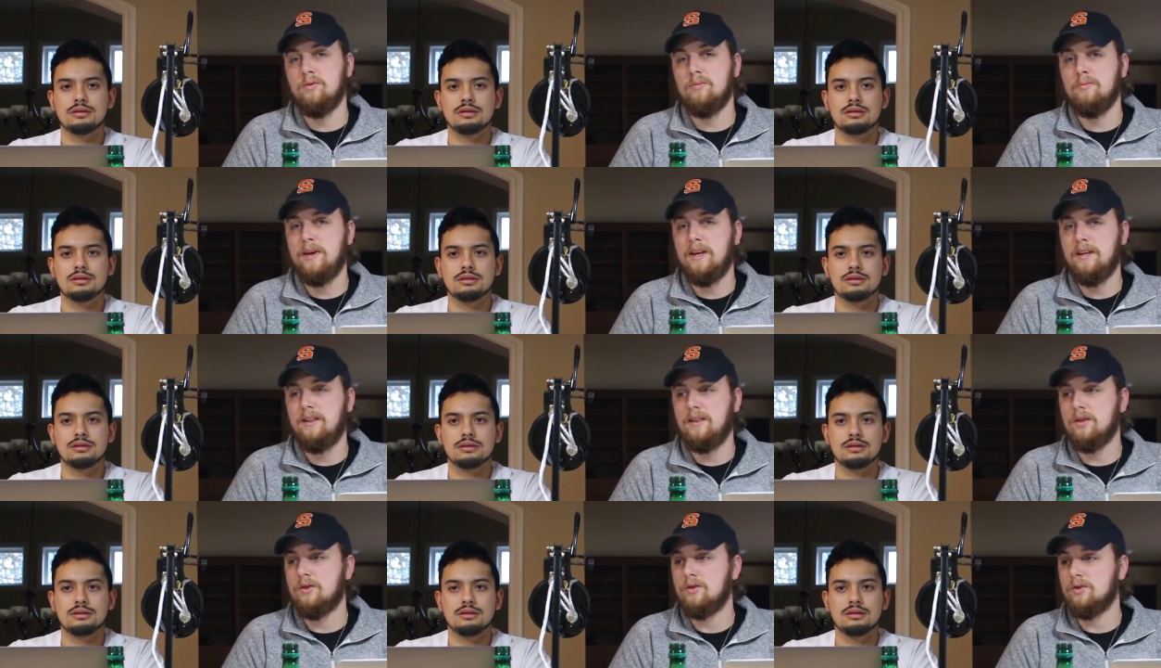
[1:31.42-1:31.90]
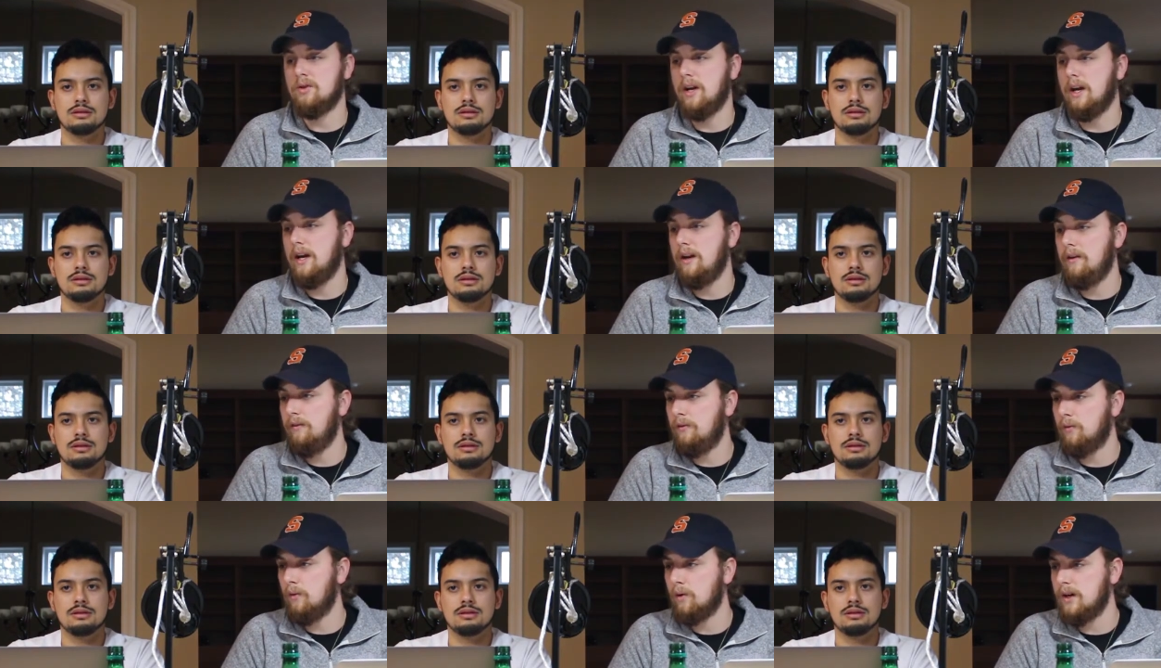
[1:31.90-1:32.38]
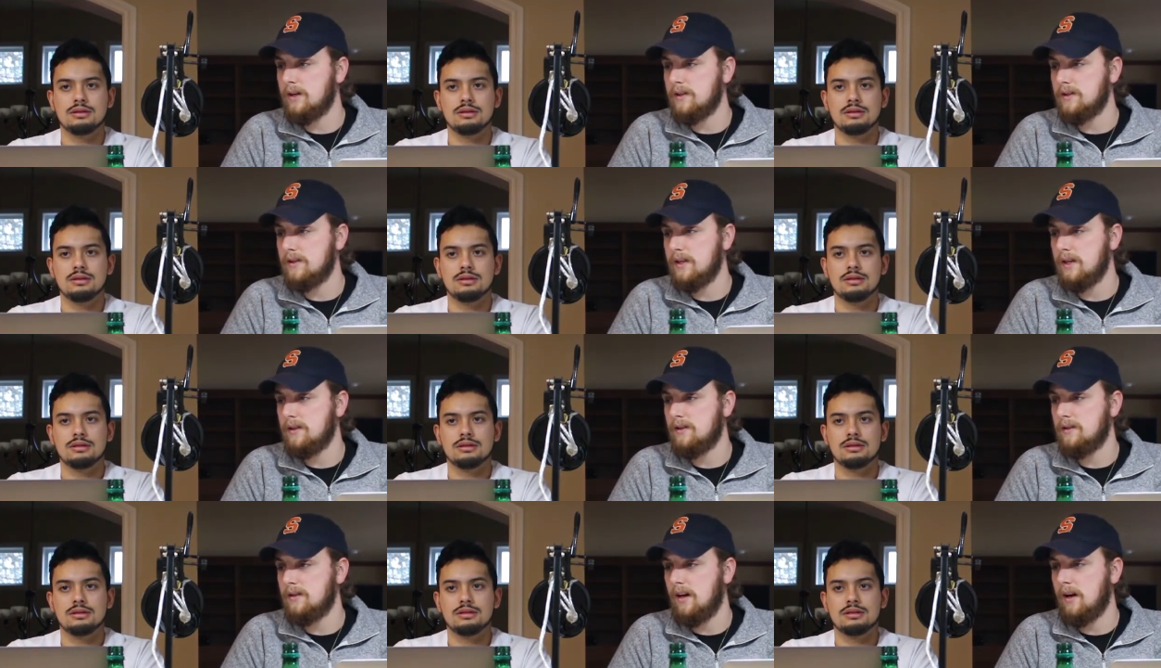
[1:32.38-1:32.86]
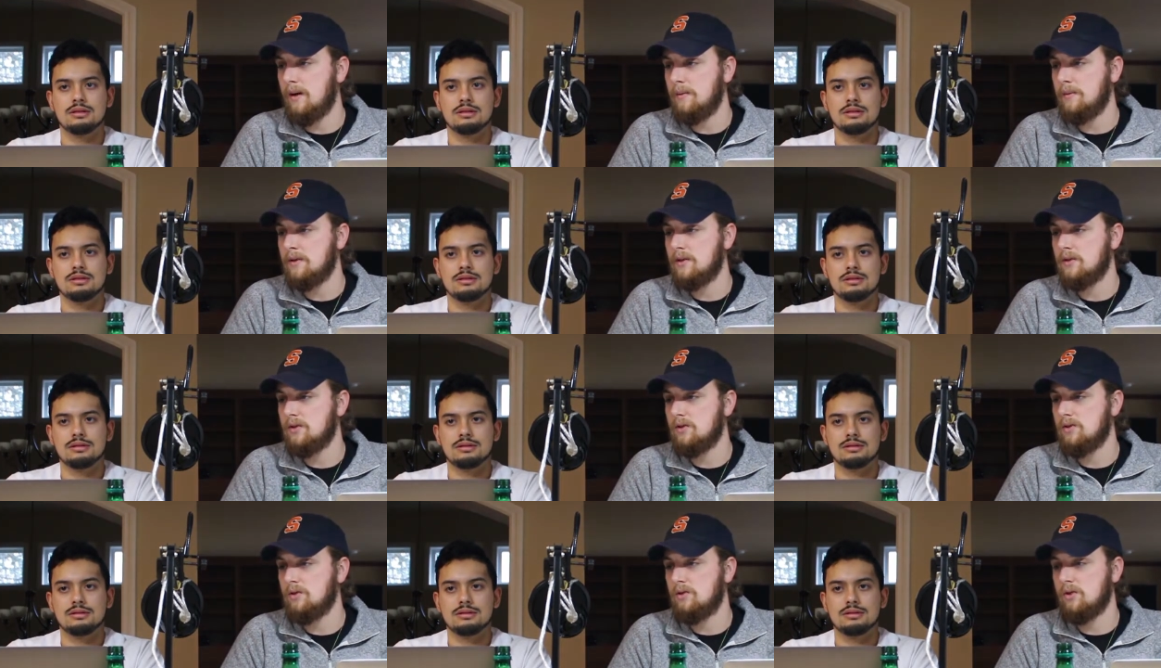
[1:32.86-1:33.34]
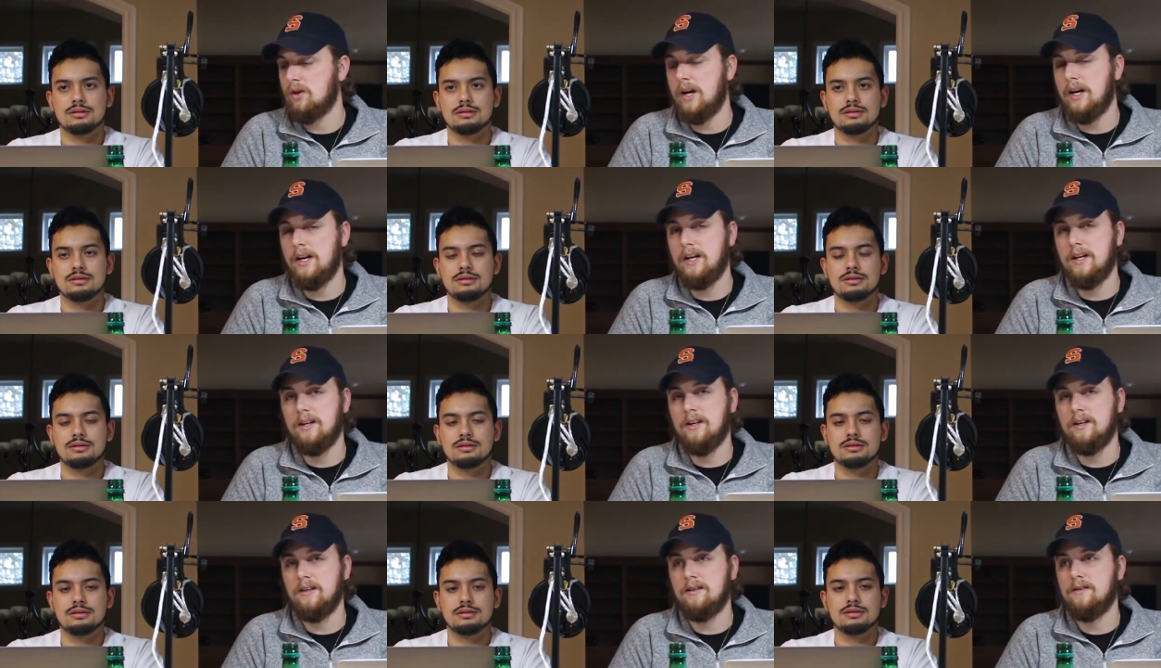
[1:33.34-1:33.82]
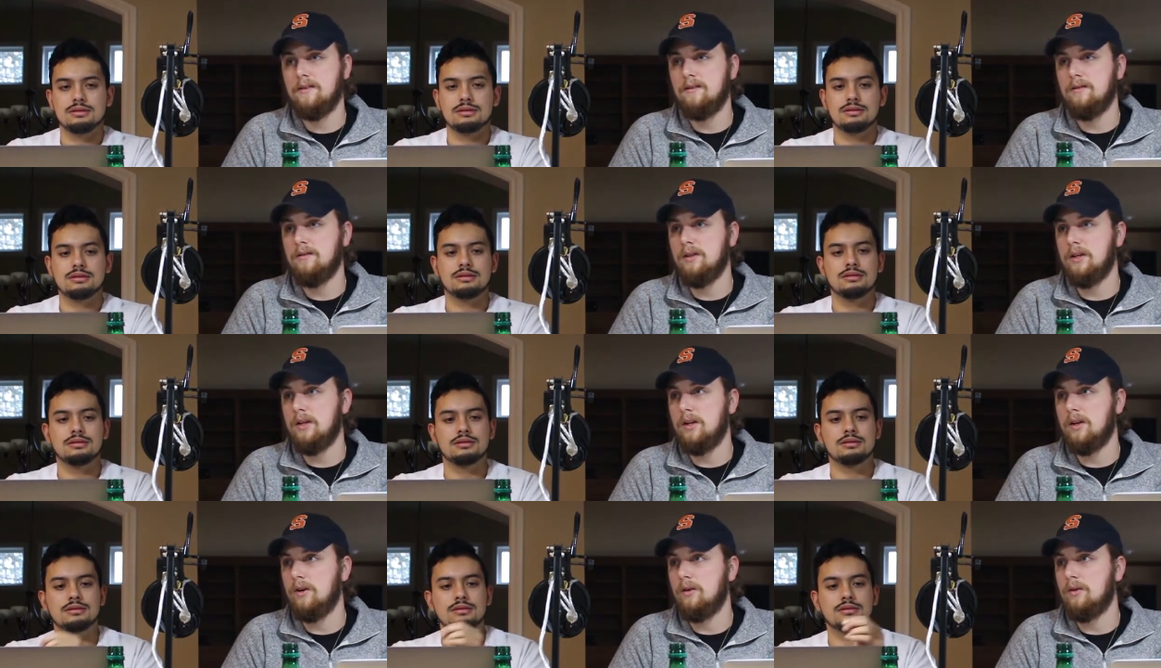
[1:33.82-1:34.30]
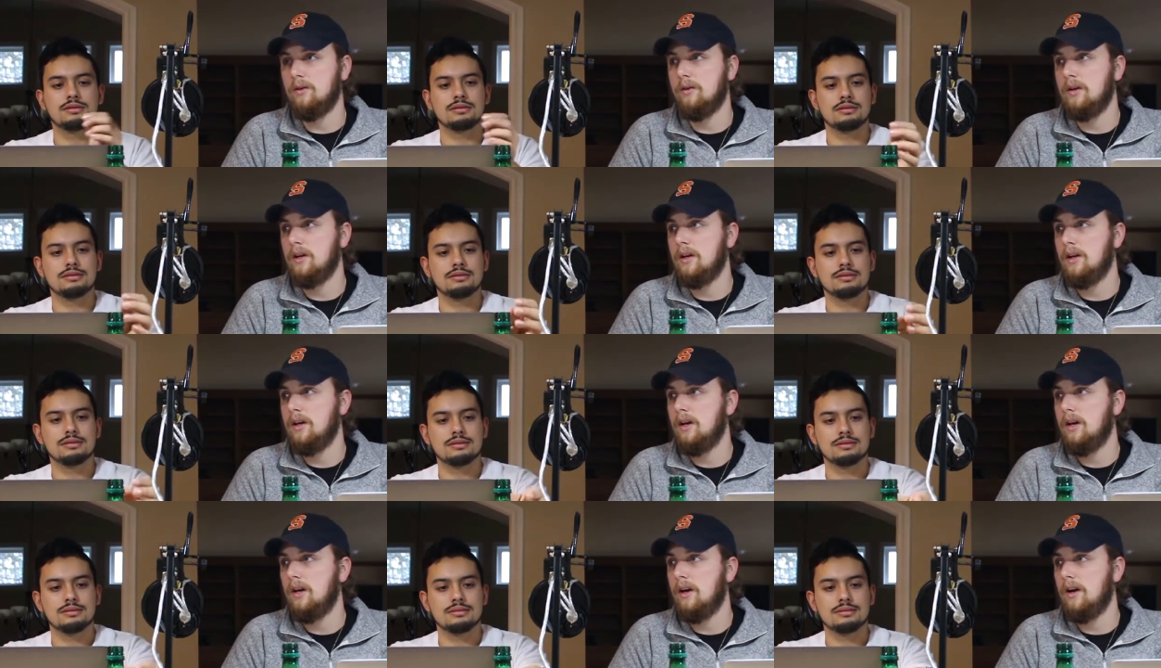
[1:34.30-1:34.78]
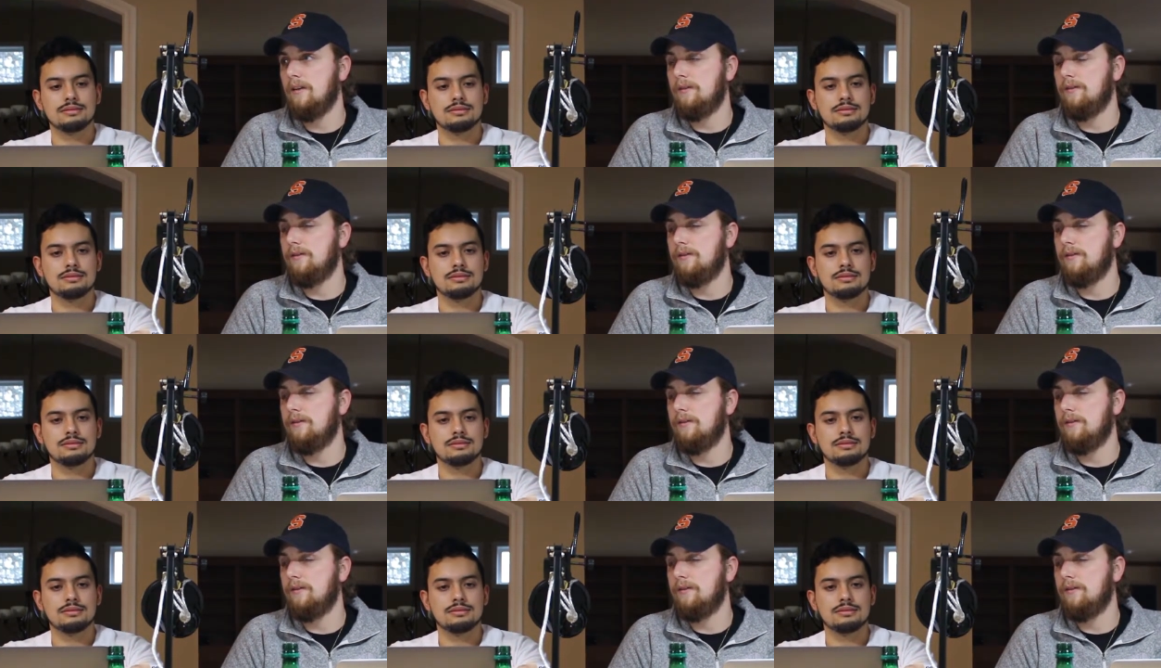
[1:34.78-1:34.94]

Speaker 1: who made the trade for Isaiah Thomas, traded a you know a